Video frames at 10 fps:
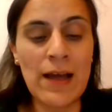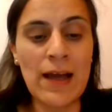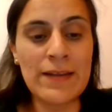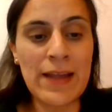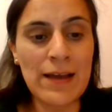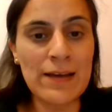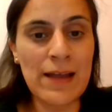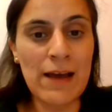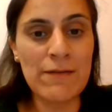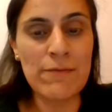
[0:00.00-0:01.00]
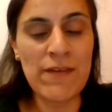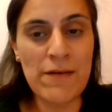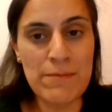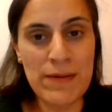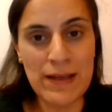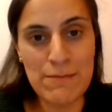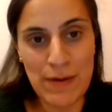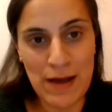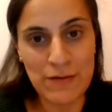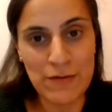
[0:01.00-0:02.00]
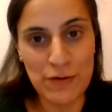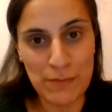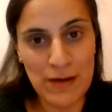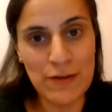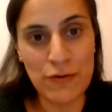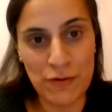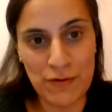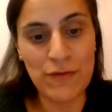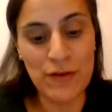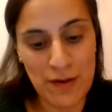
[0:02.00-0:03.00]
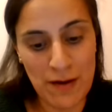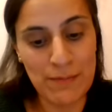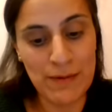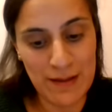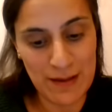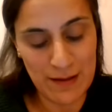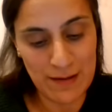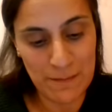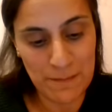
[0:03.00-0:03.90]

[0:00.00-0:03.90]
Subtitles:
and that can have a very big impact on your blood sugars for your diabetes.